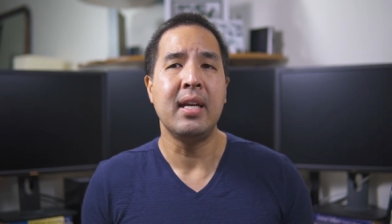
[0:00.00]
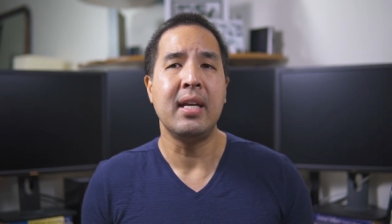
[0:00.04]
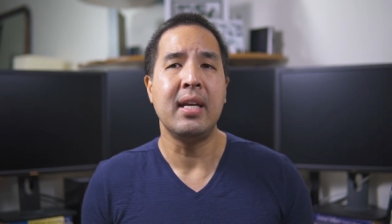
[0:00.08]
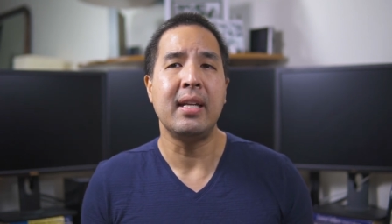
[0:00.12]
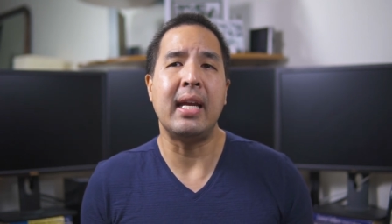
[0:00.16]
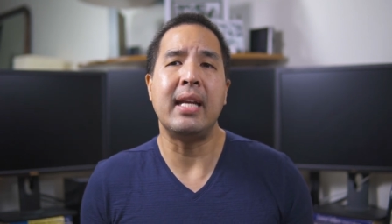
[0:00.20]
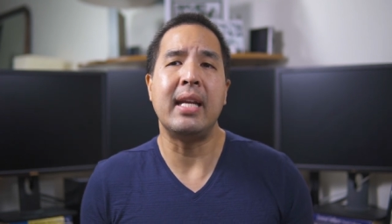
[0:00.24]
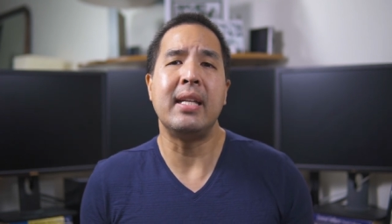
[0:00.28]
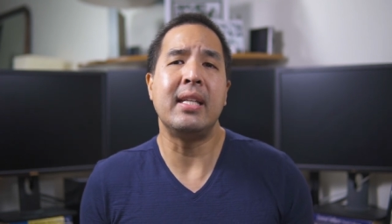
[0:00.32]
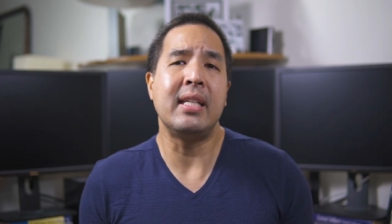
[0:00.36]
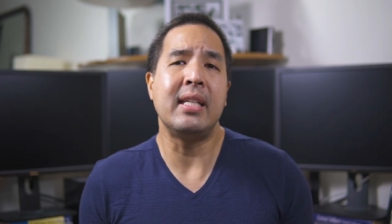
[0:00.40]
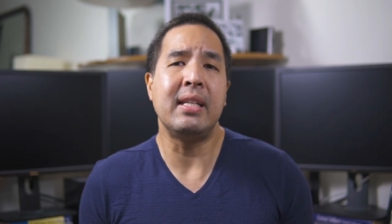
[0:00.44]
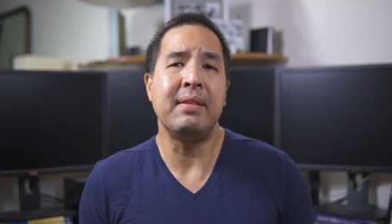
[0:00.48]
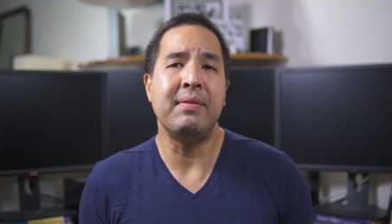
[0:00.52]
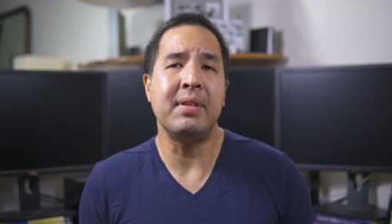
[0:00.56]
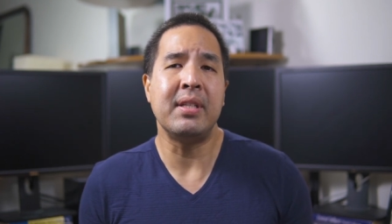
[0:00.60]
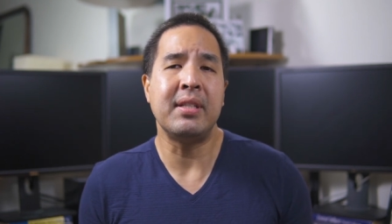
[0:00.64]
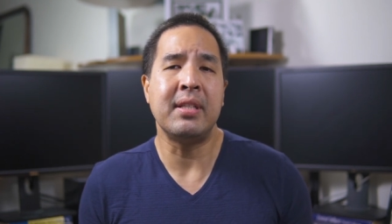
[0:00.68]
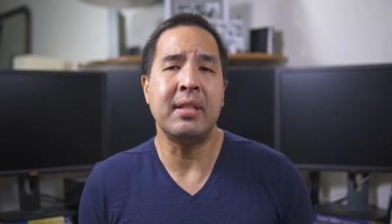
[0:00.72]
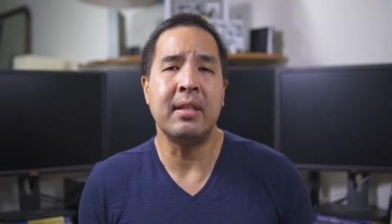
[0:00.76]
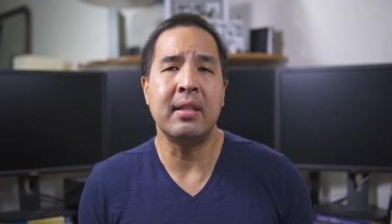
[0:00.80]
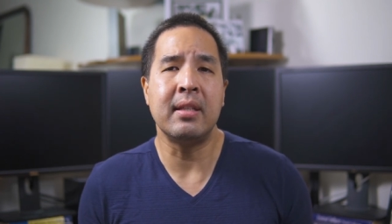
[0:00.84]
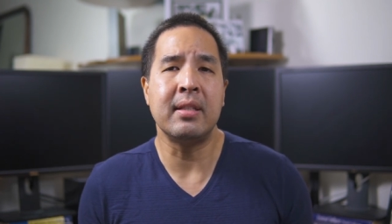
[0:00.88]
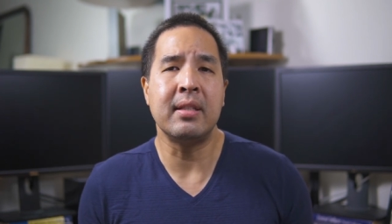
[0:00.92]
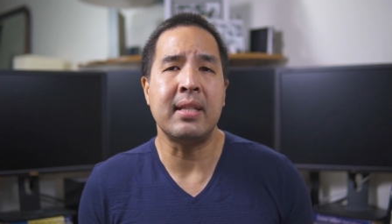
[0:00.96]
and they even
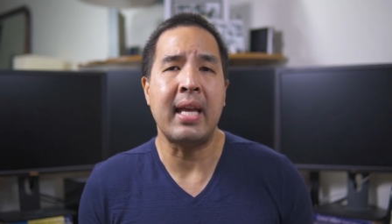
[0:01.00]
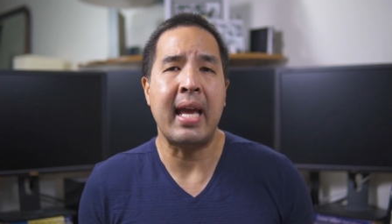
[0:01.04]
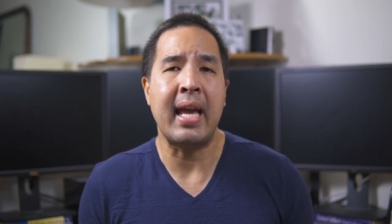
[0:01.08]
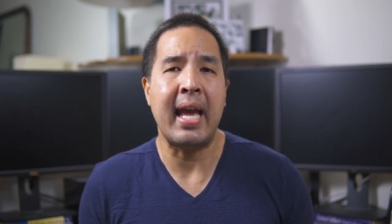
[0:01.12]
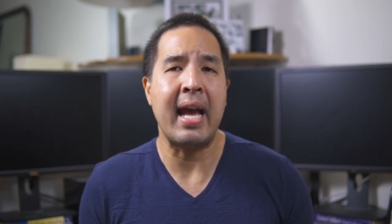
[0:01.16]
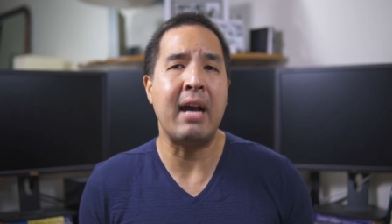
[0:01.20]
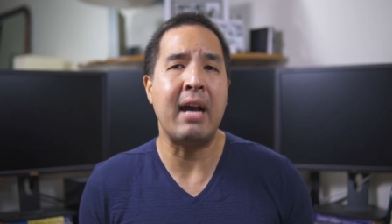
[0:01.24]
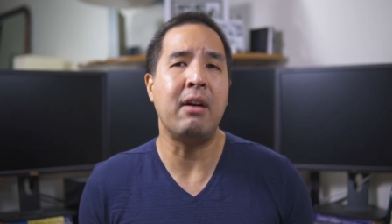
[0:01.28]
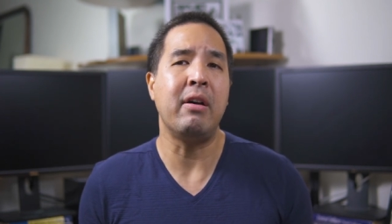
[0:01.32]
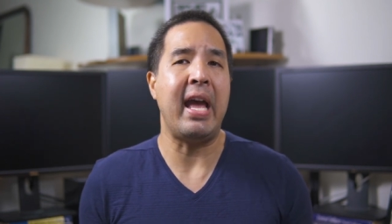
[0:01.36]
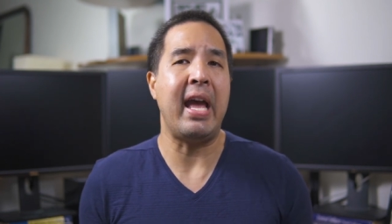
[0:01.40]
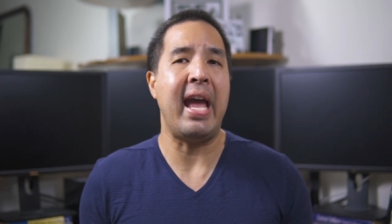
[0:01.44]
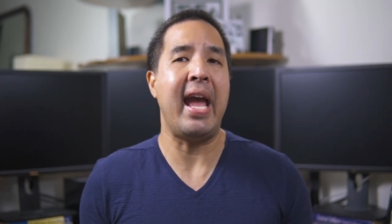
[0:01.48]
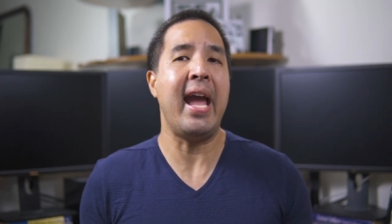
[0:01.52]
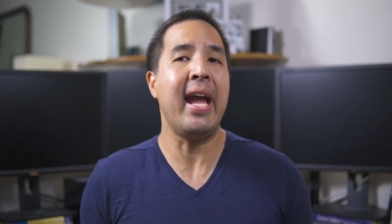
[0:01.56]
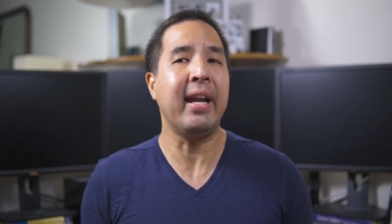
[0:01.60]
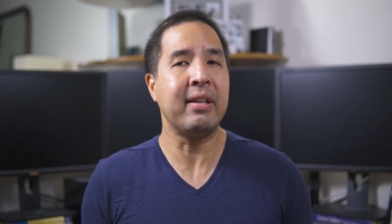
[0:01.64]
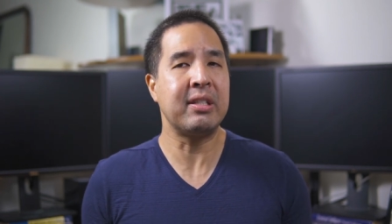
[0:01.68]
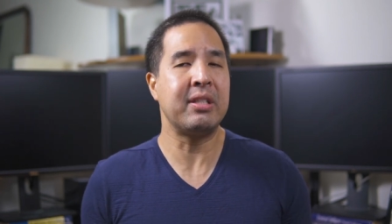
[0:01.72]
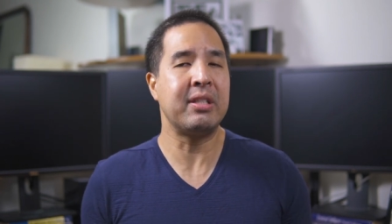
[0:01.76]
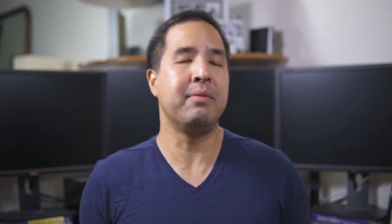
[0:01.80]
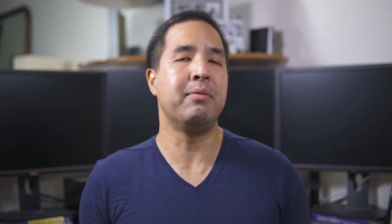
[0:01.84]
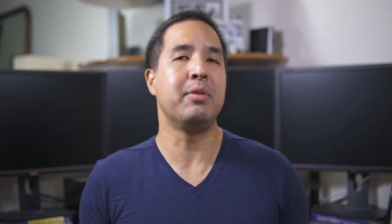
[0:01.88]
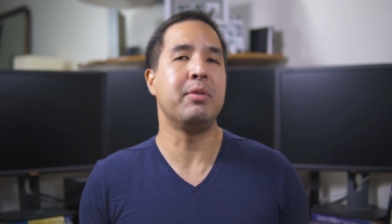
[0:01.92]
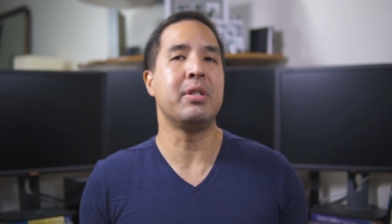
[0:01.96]
tell us how
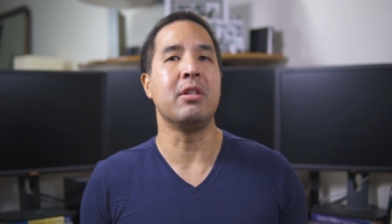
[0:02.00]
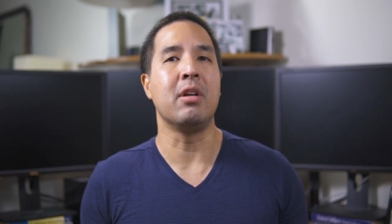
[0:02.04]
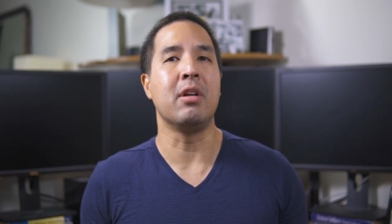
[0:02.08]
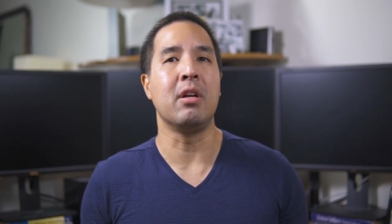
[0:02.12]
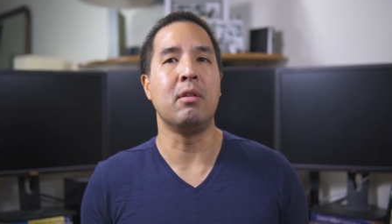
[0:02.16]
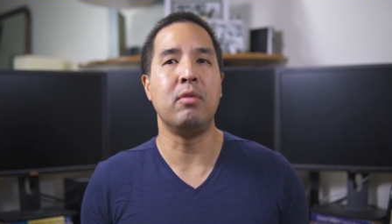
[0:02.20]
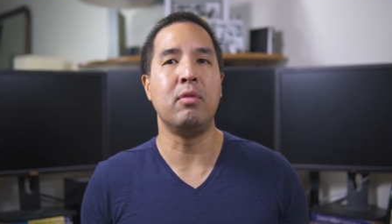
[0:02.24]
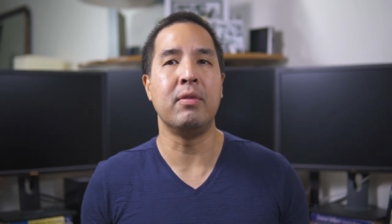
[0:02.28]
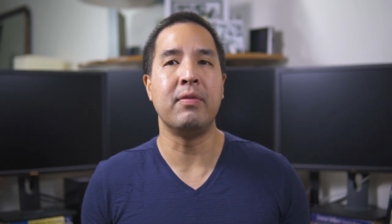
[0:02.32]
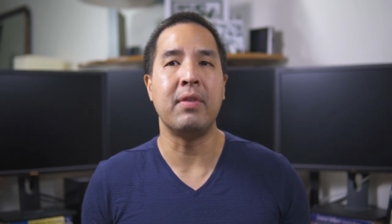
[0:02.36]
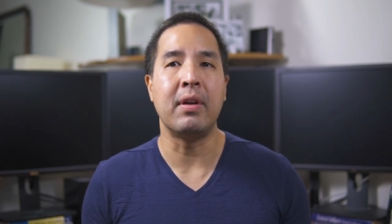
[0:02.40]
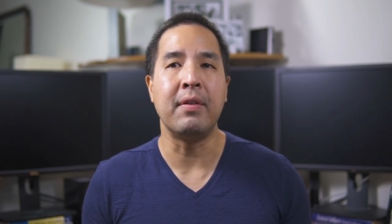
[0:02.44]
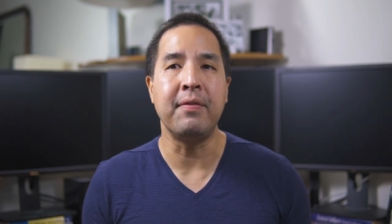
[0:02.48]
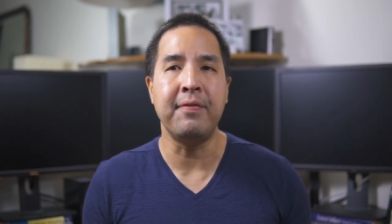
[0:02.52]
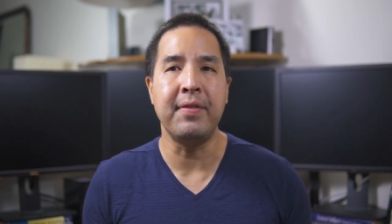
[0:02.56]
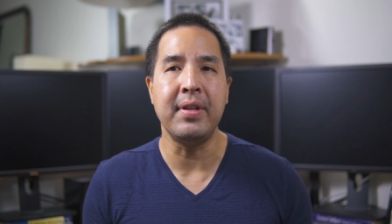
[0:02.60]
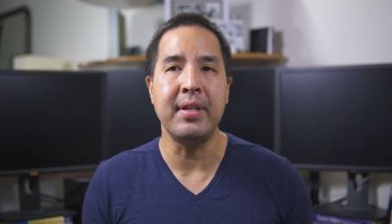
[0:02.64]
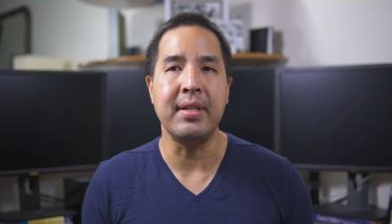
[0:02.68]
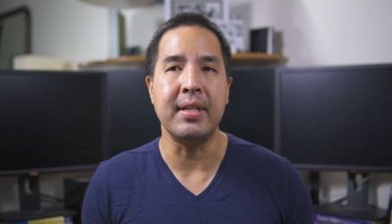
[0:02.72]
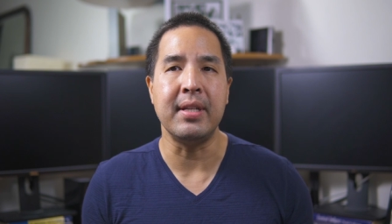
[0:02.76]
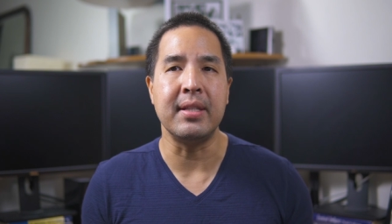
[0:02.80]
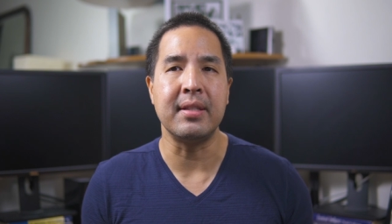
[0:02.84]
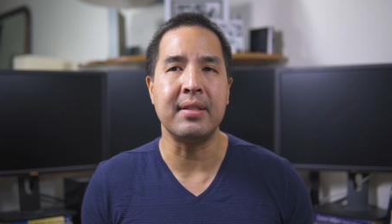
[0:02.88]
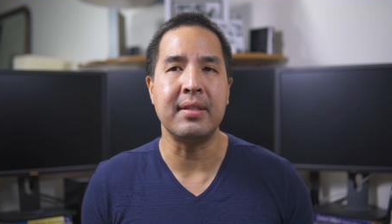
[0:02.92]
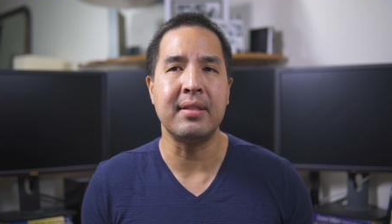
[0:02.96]
active we are with our
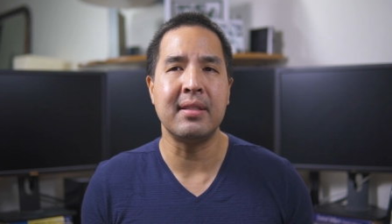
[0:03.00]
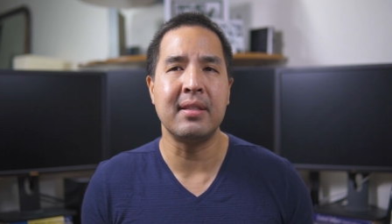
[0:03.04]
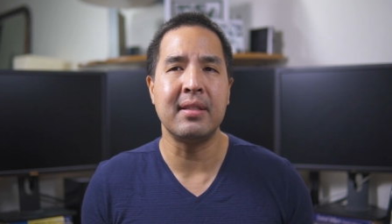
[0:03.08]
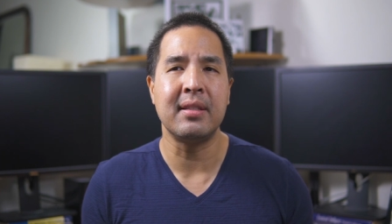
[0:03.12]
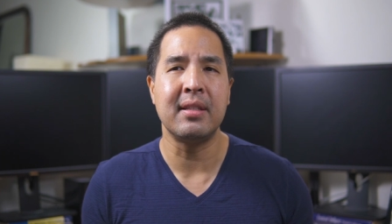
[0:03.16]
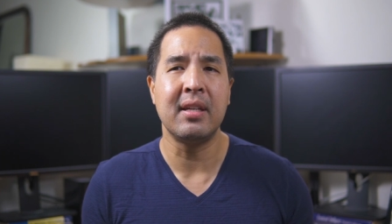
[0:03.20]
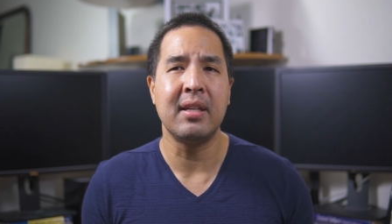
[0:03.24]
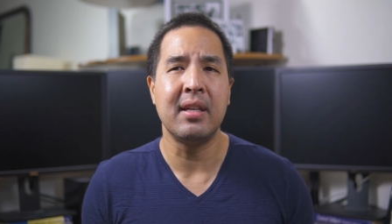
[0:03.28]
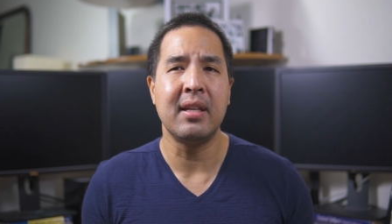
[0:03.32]
fitness.